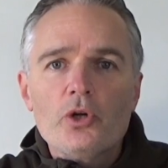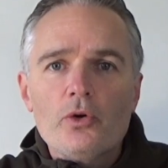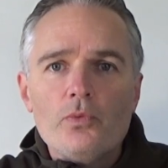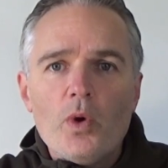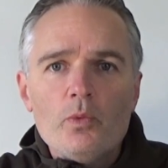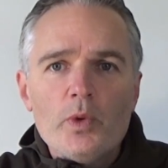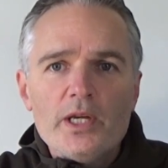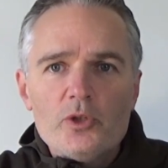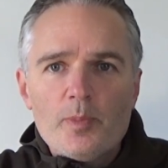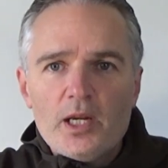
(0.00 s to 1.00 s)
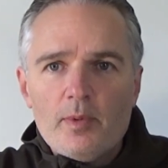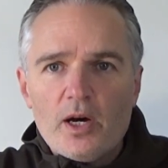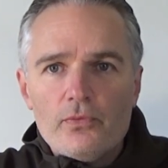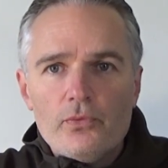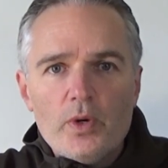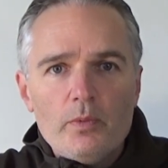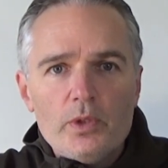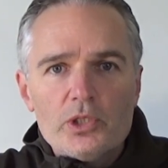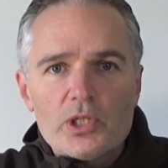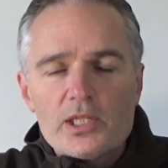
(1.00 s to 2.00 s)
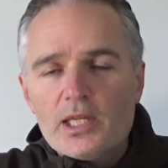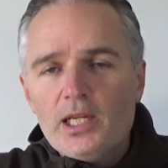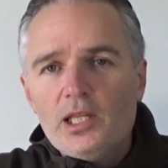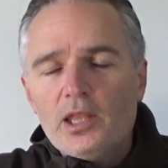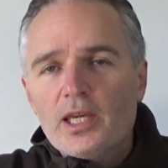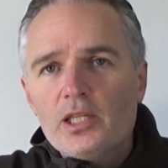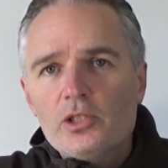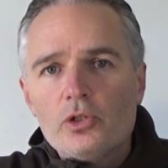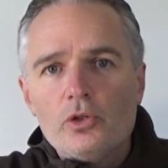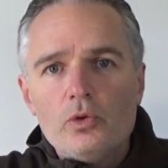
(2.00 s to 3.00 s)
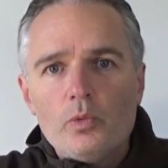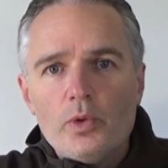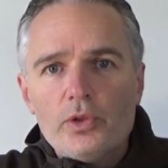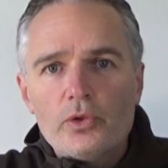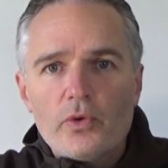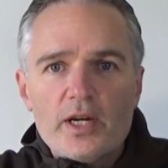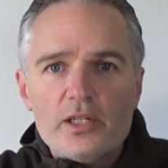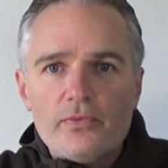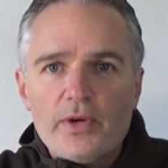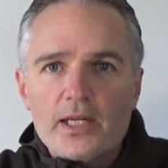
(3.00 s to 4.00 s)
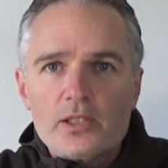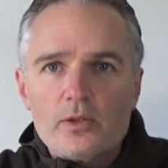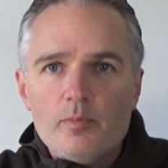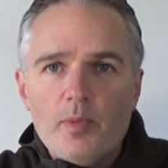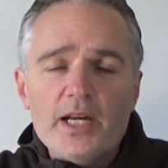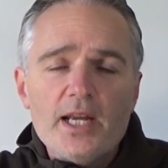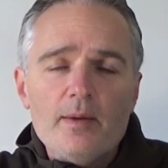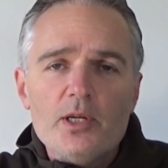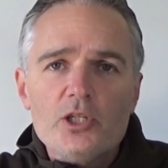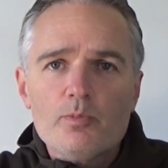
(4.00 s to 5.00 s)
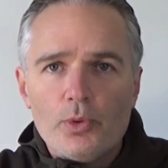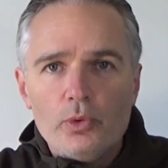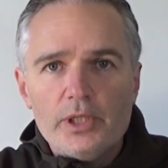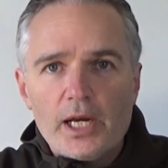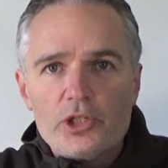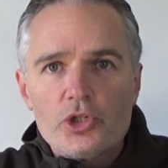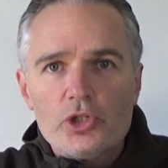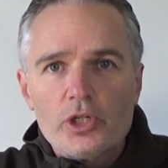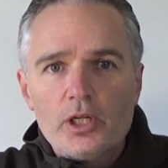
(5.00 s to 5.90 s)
of One Wingspan Above, where we discuss anything to do with ground effects. My name is Paul Dutch.